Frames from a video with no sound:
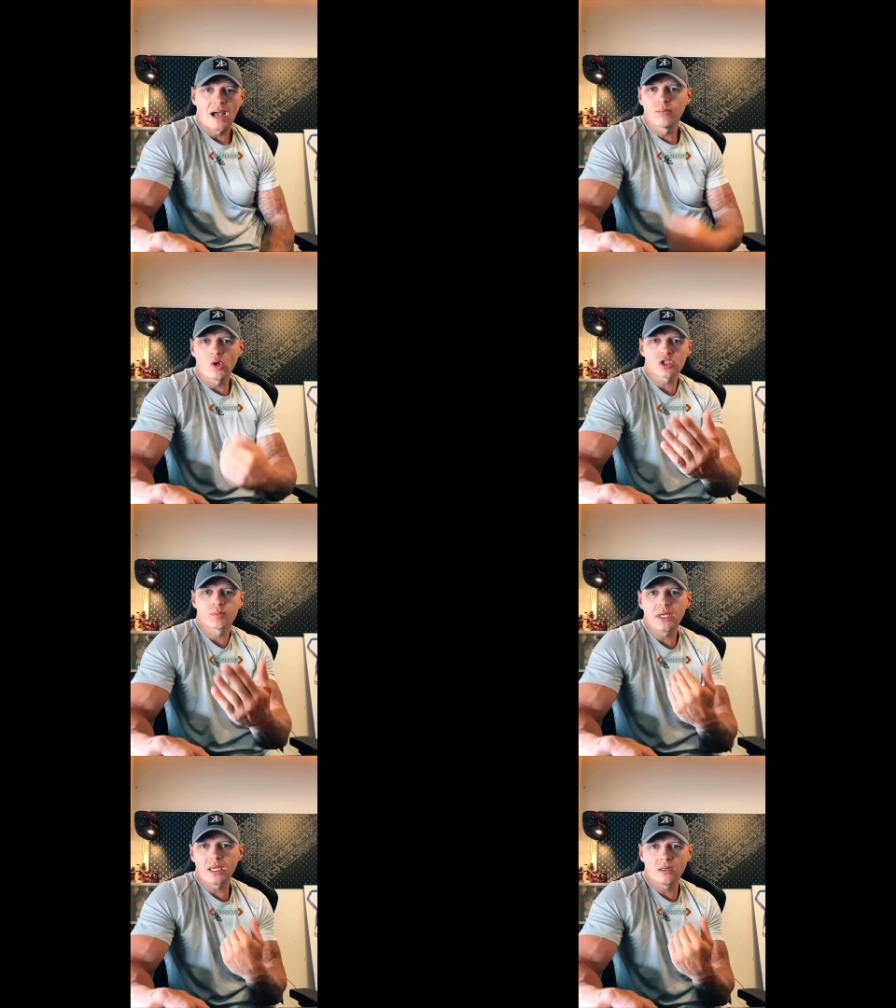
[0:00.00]
I'm not
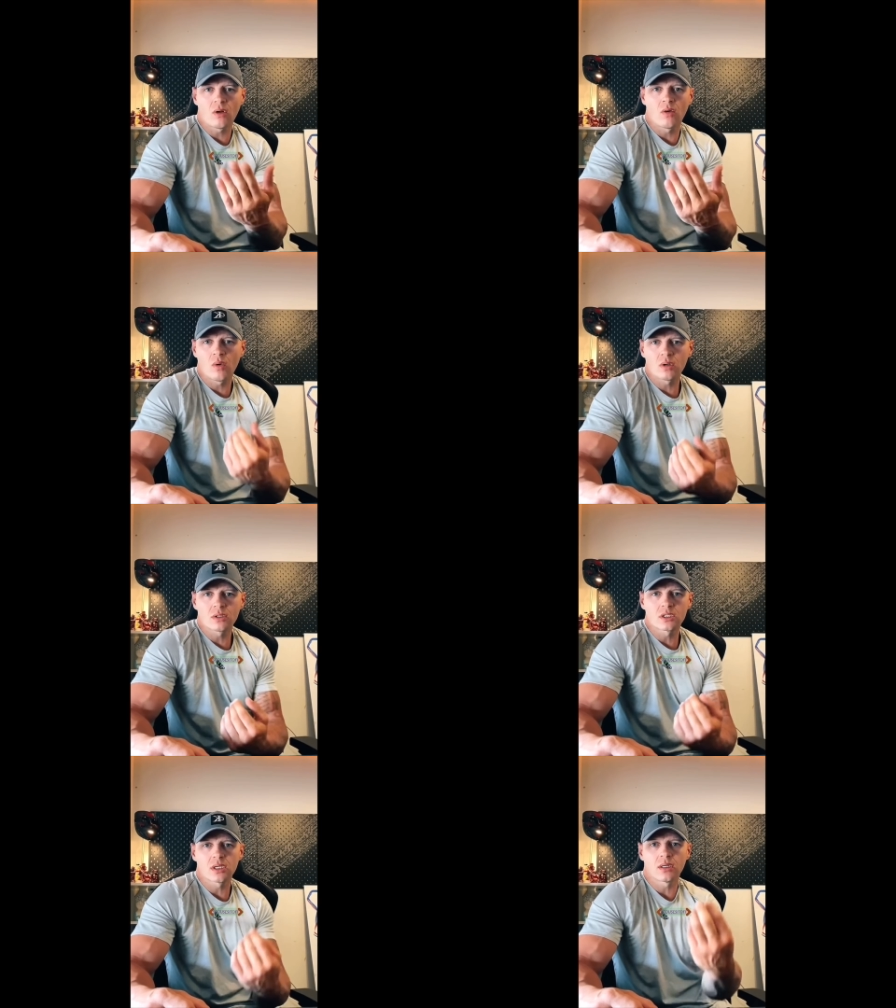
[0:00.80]
speaking no
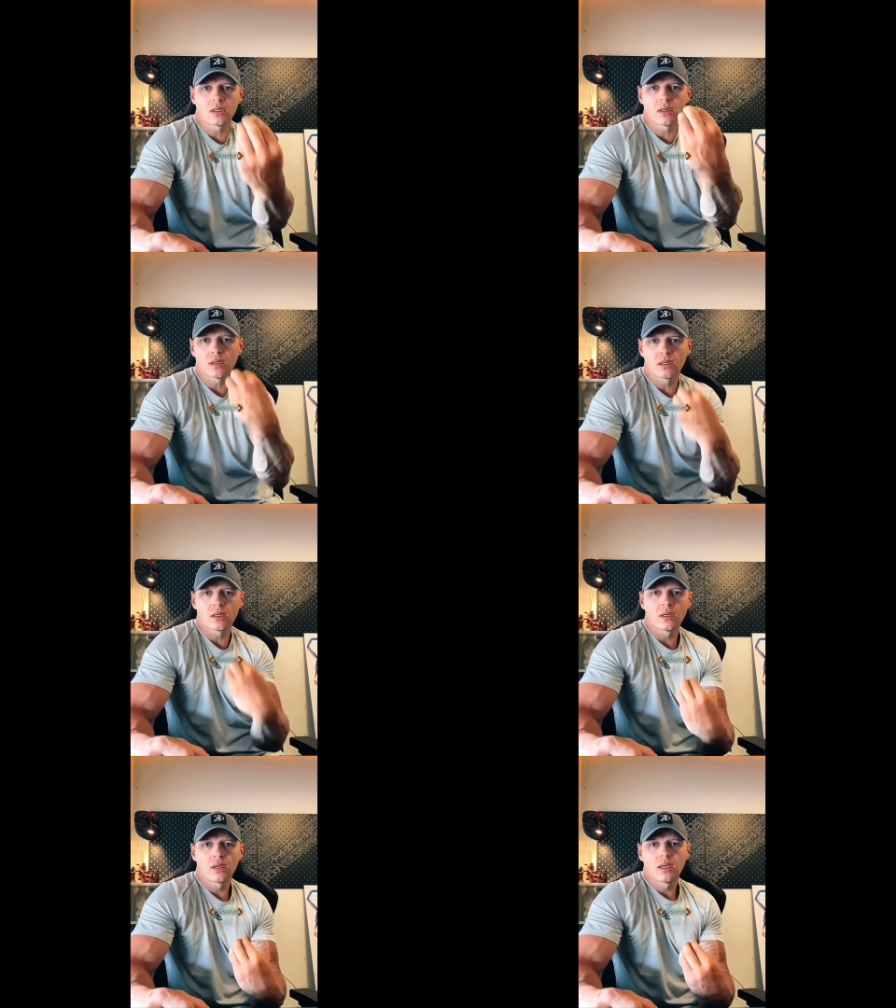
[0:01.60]
one to
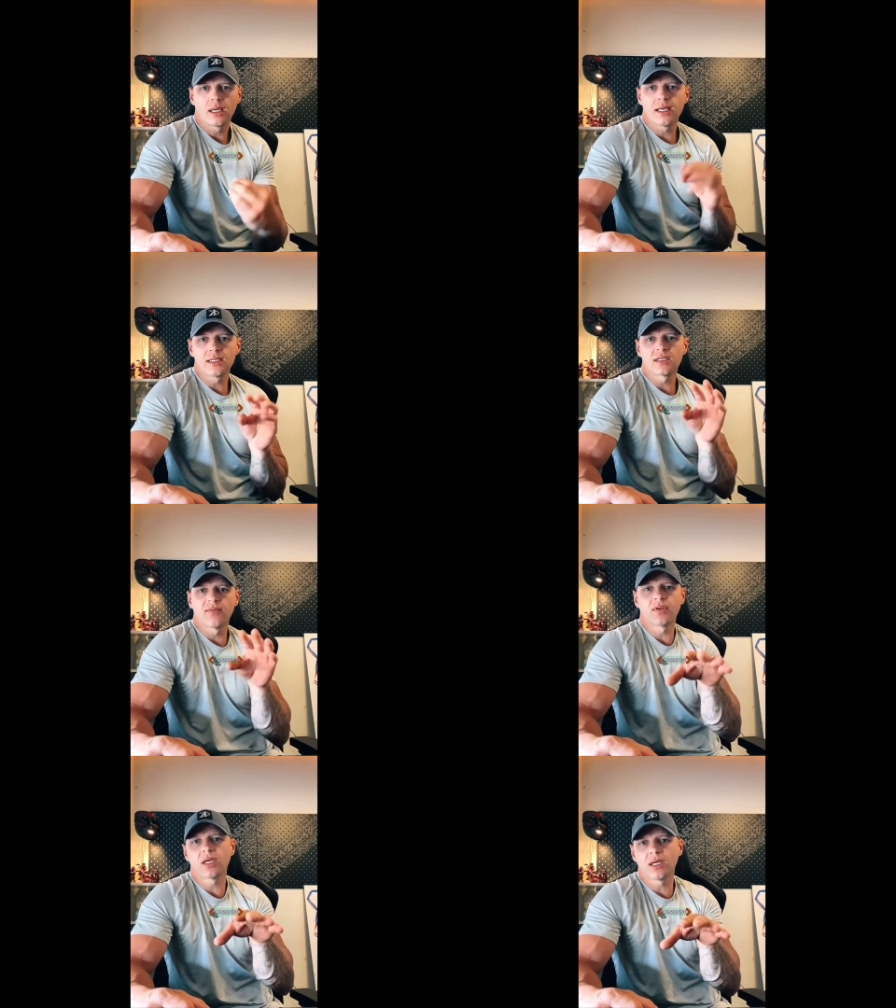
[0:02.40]

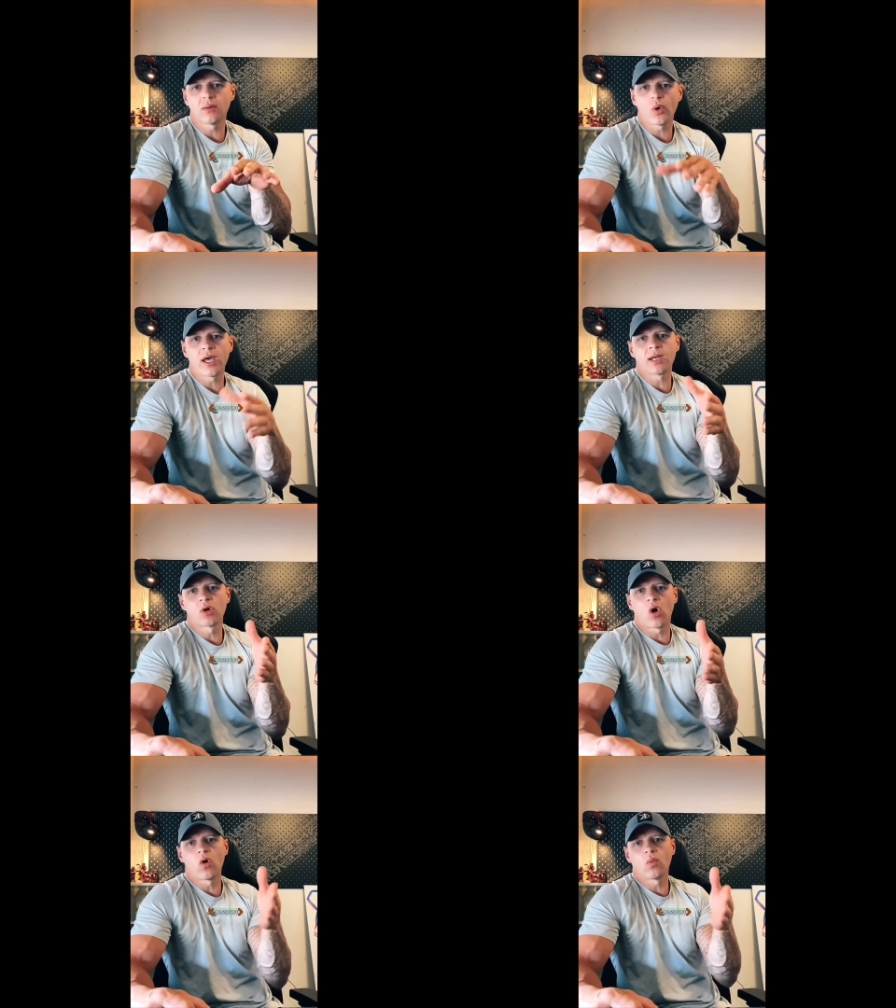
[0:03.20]
intervene where
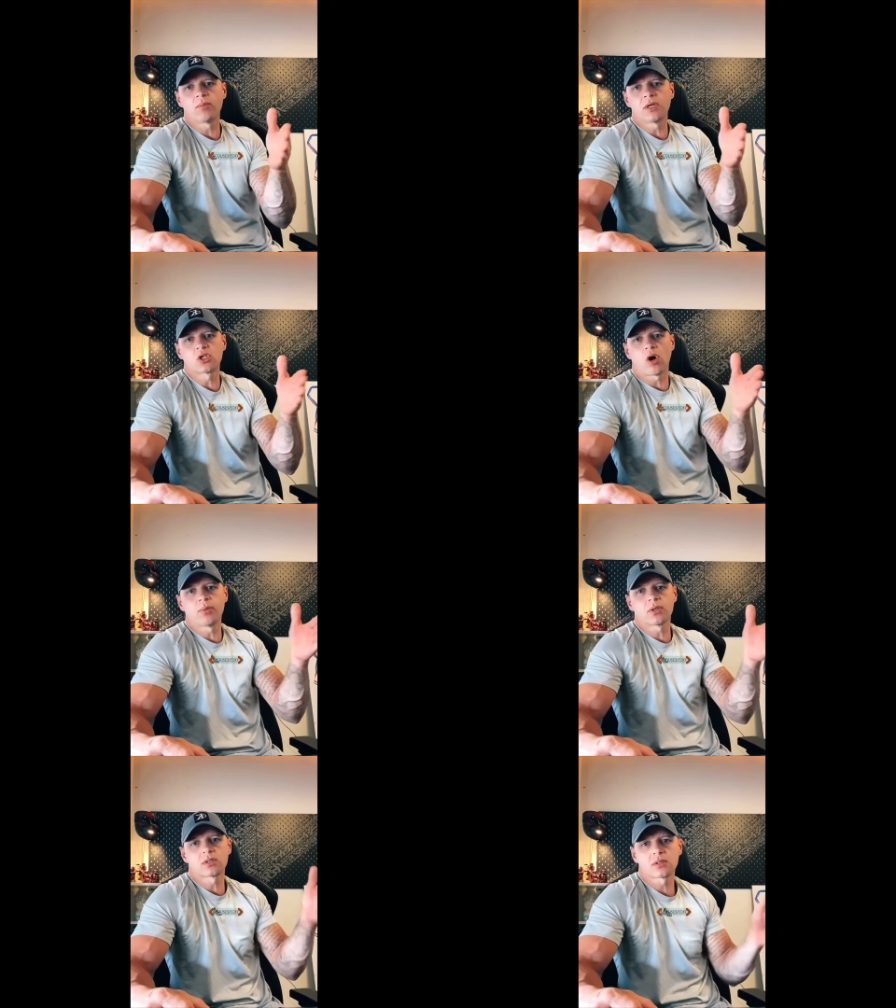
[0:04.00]
I'm going with my
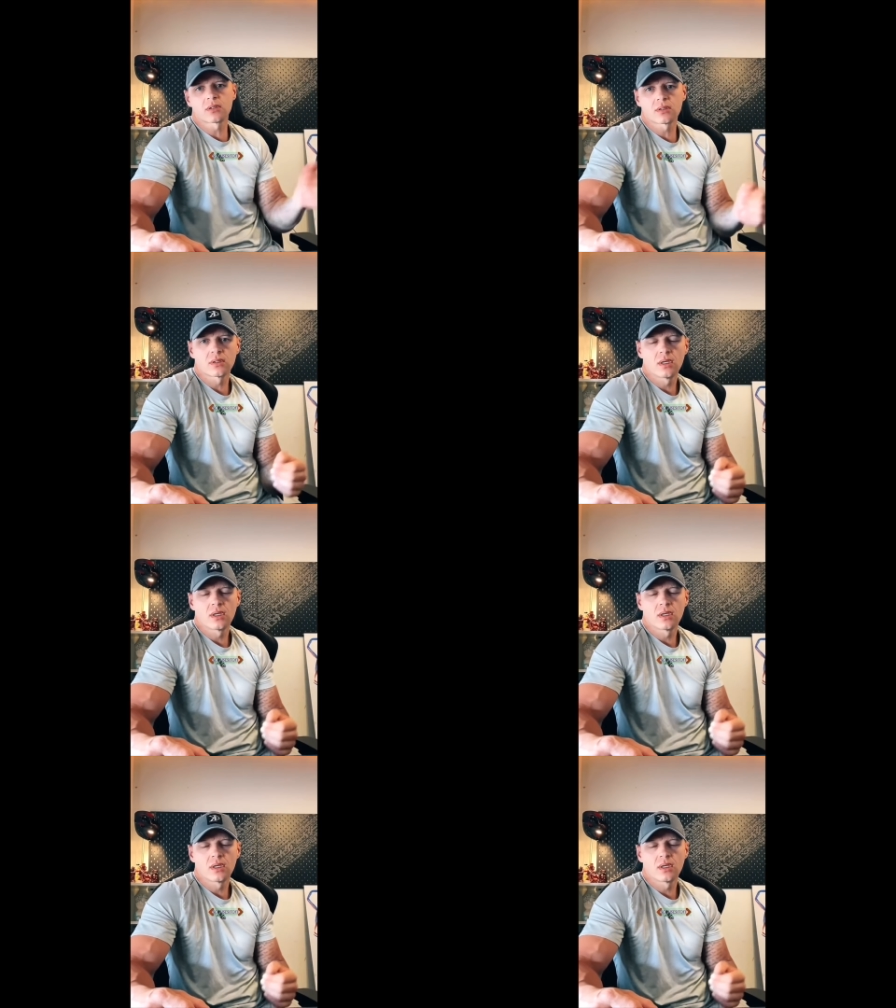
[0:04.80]
topics.